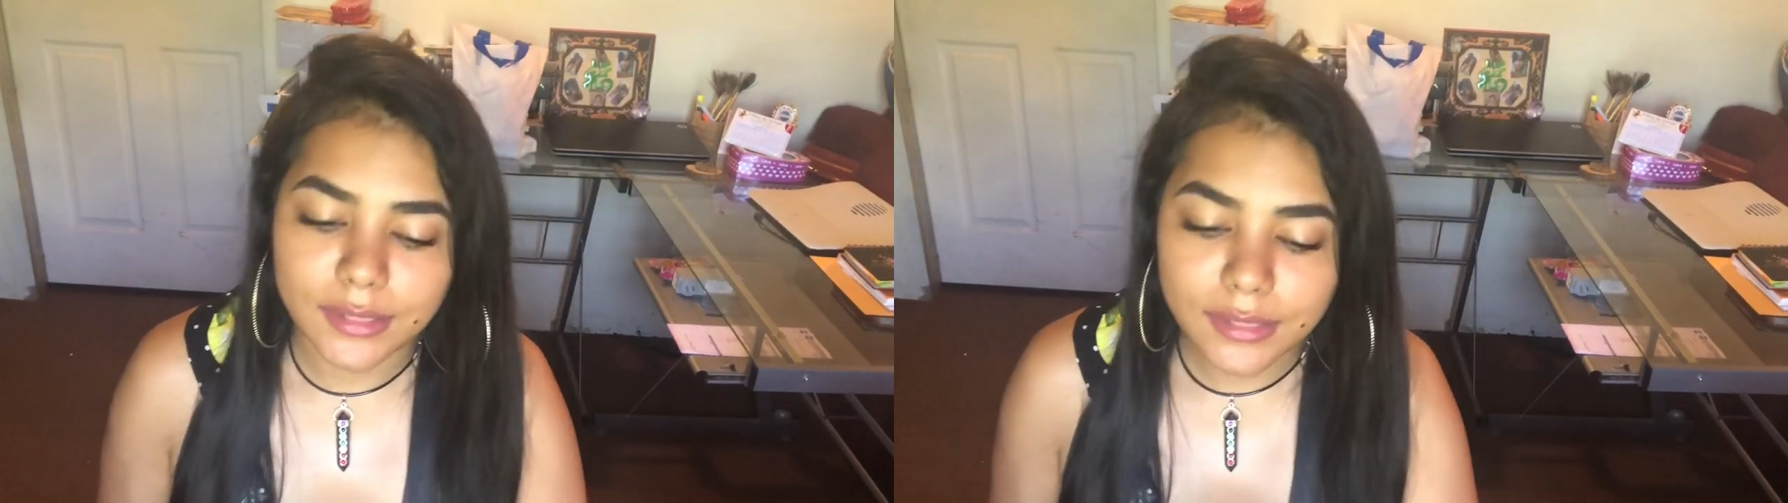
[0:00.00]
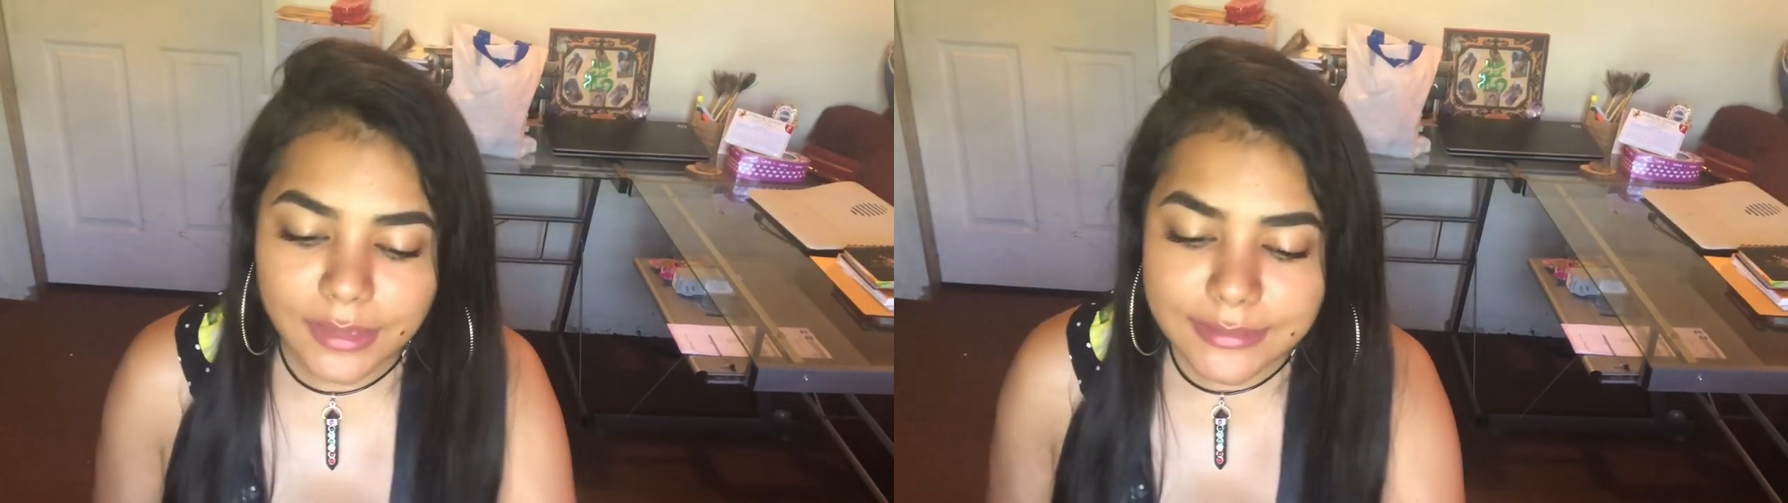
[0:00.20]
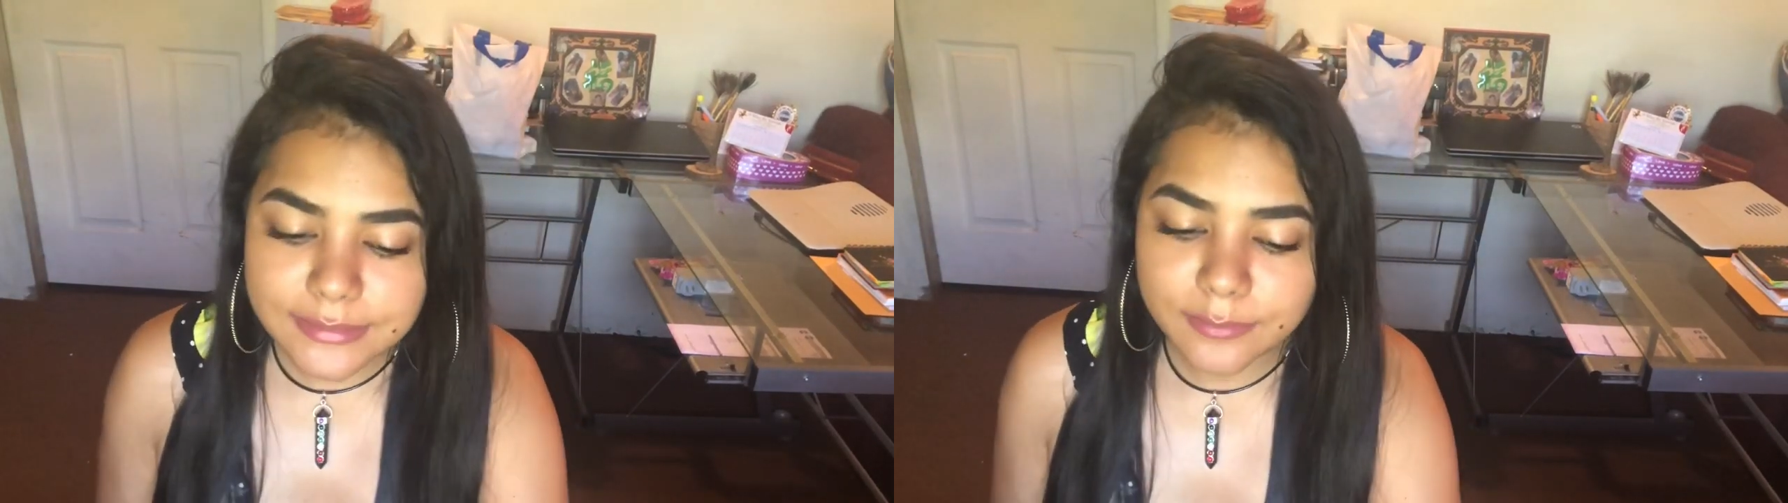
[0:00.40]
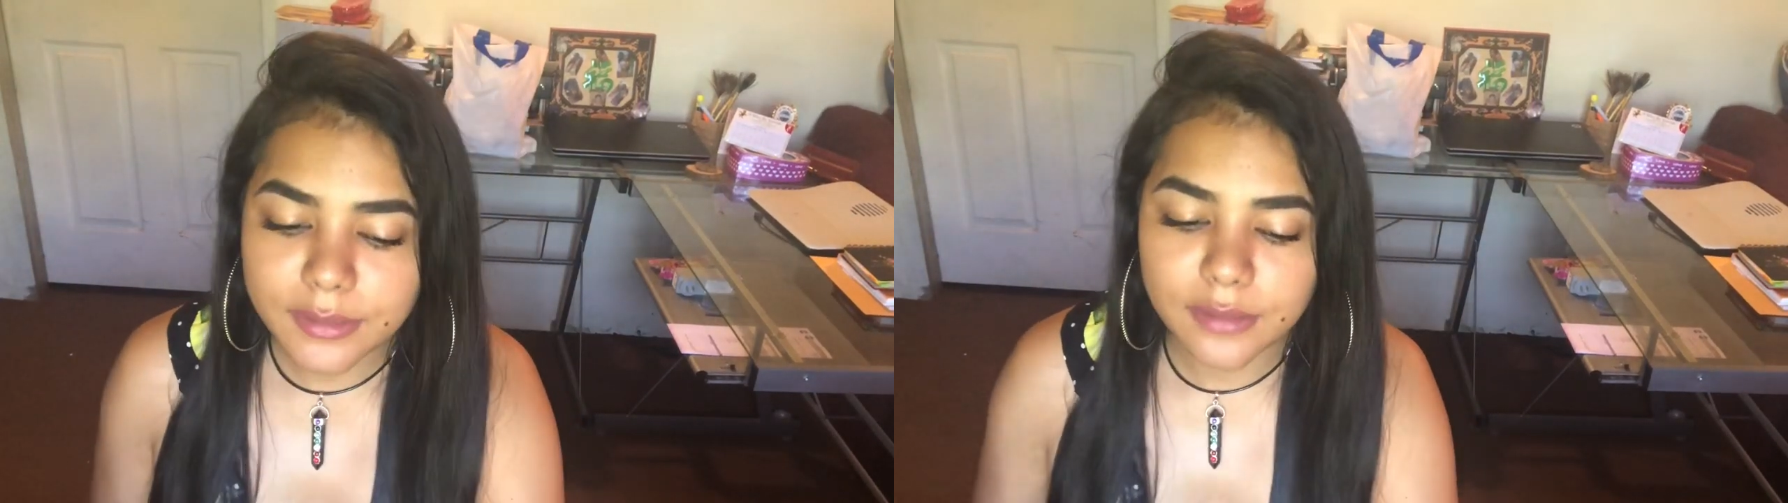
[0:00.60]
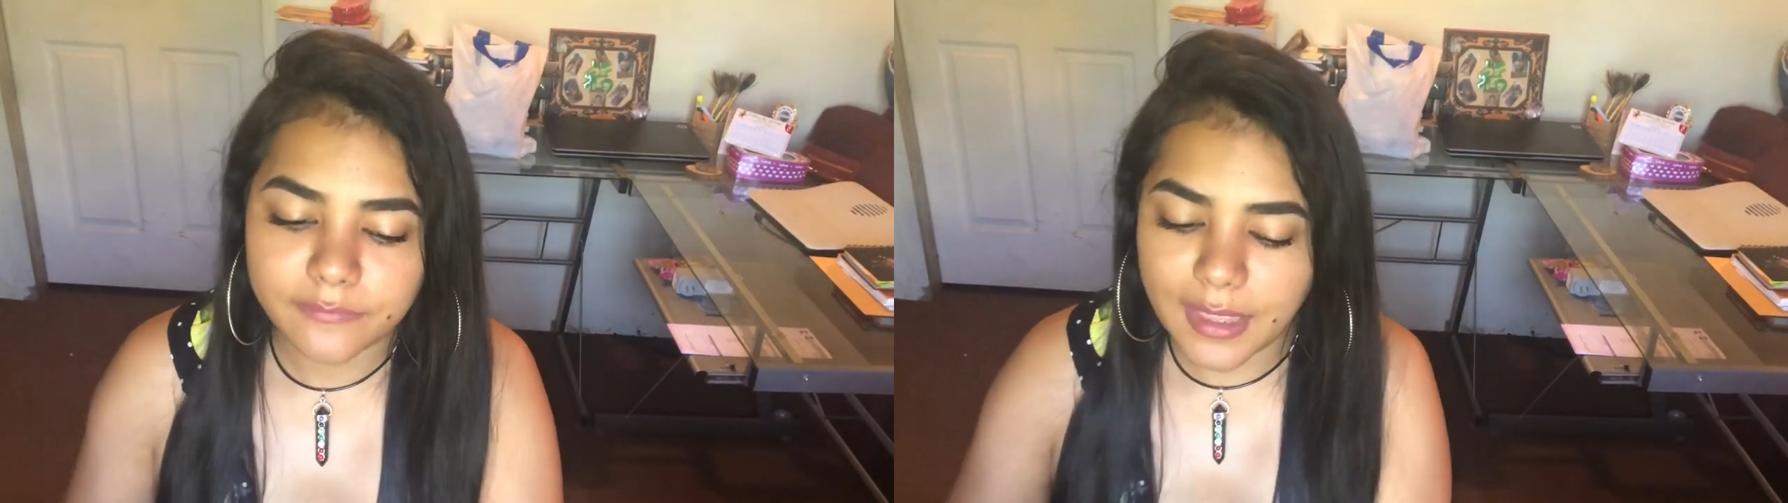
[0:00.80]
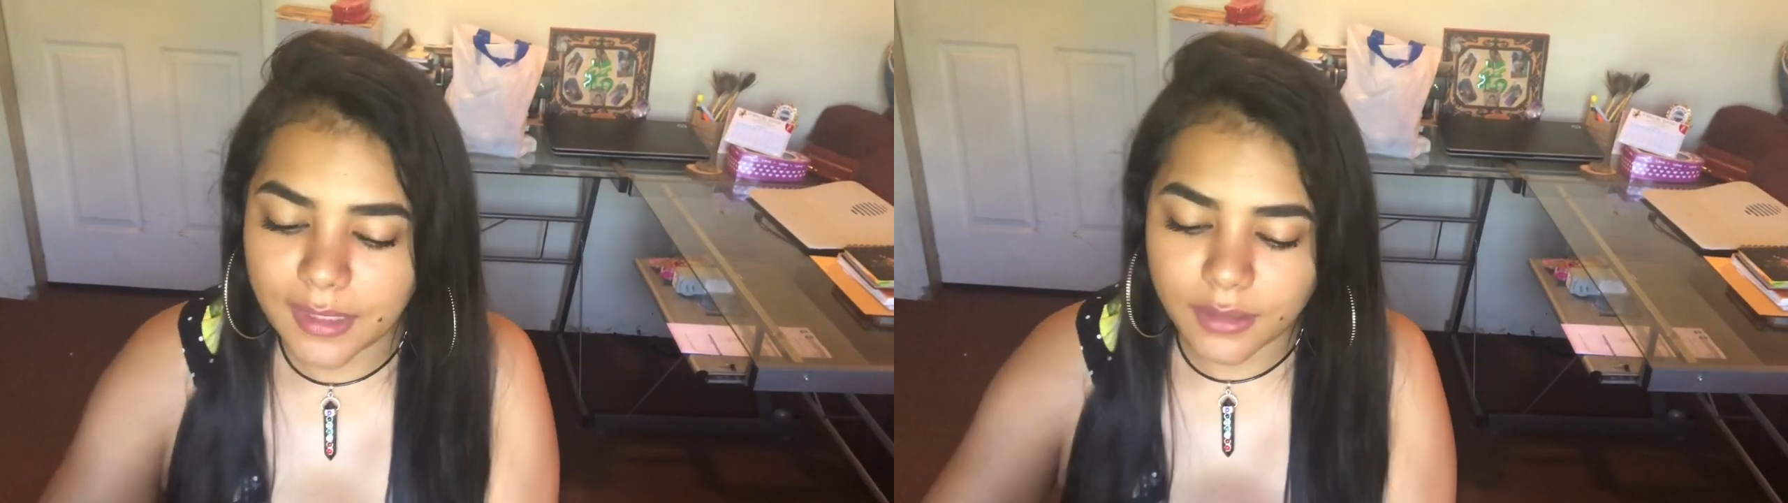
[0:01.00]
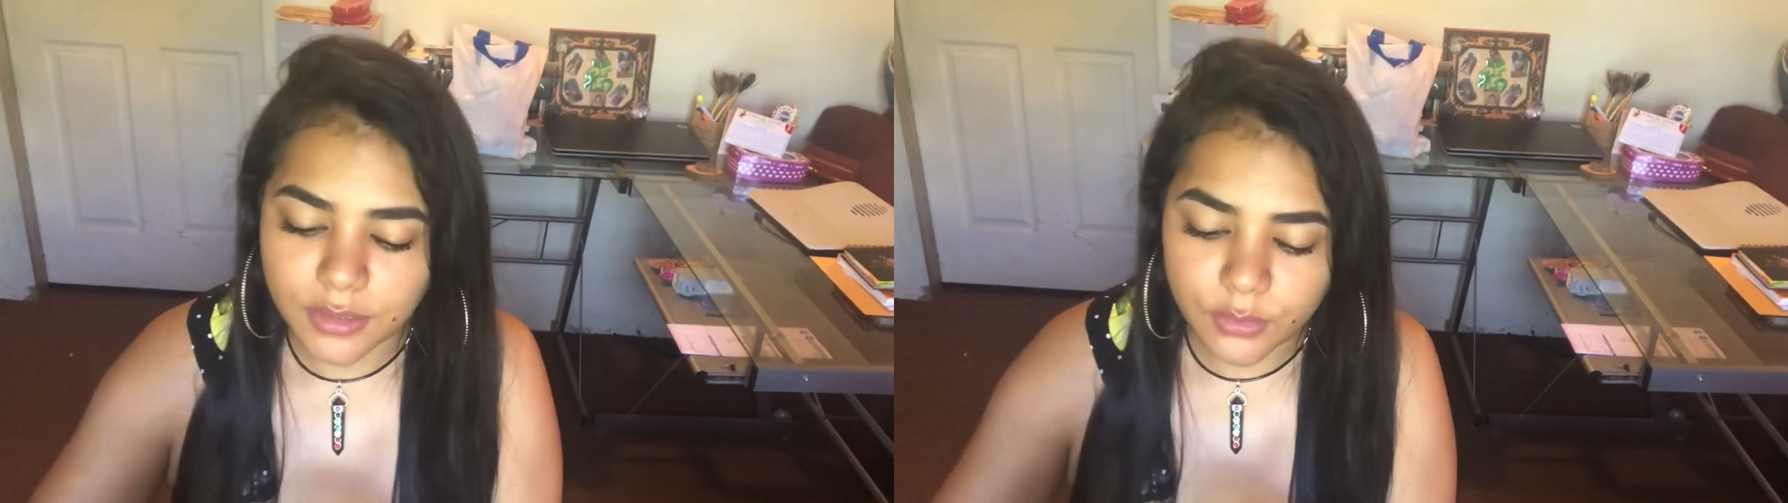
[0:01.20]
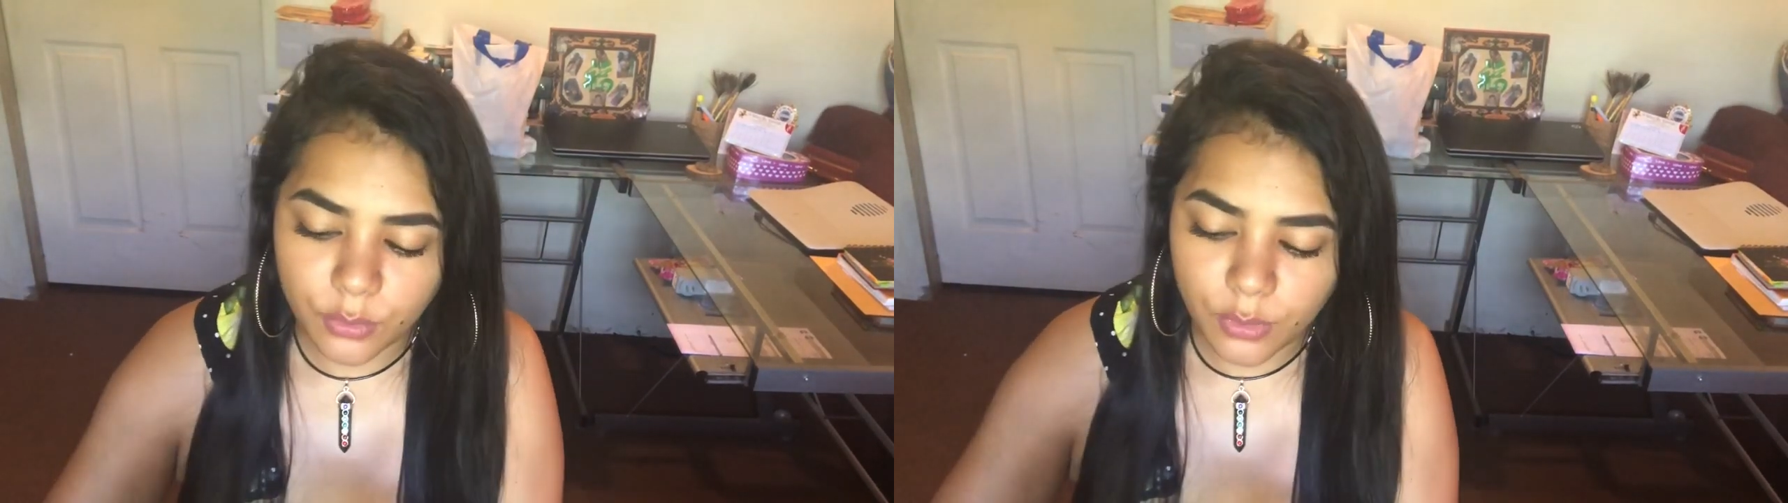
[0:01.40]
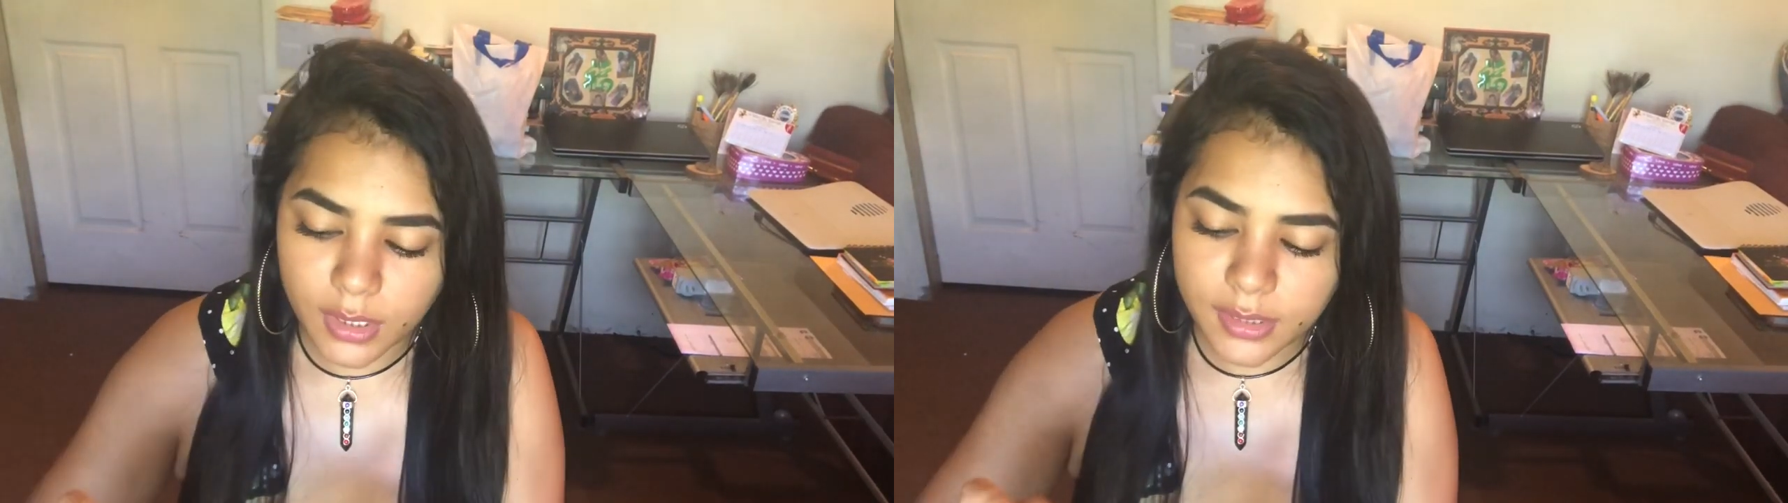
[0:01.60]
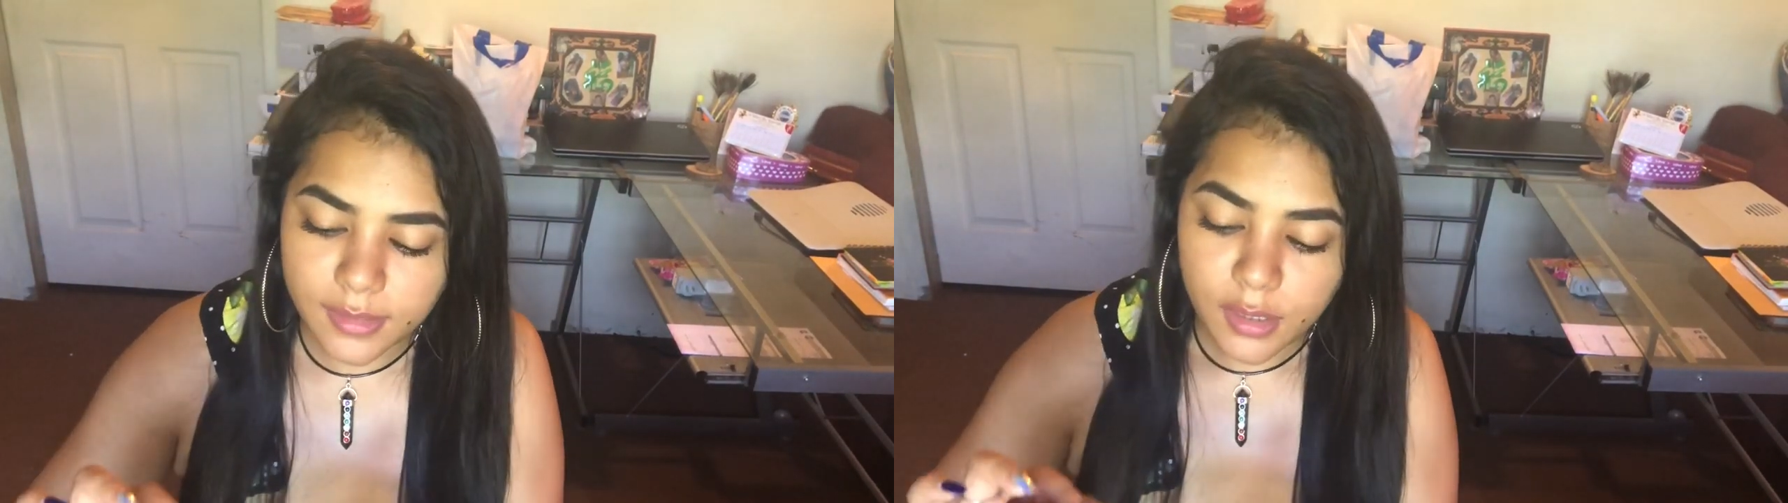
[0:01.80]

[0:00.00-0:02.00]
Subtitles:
little bit of argan oil,